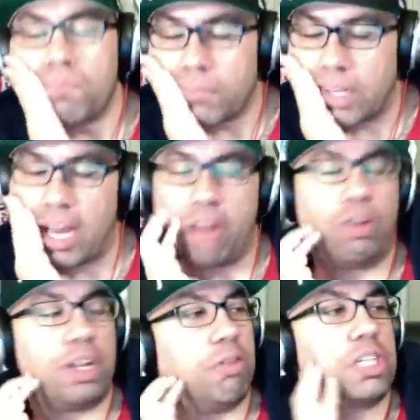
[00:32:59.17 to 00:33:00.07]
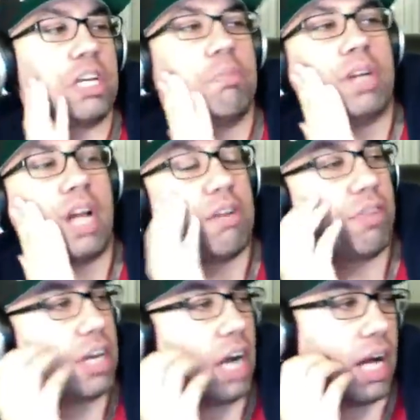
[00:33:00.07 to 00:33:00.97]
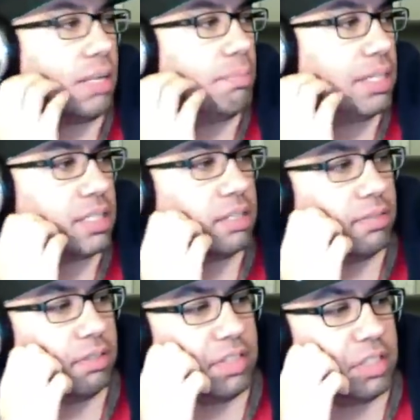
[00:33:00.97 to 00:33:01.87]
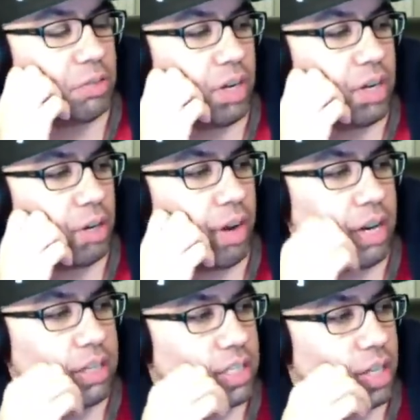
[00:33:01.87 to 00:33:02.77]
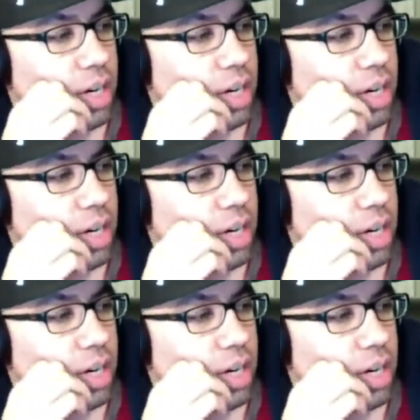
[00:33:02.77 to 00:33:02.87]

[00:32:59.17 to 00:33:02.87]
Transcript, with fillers: I really wish they would put out a freaking omnibus of, of his run already. You know, you,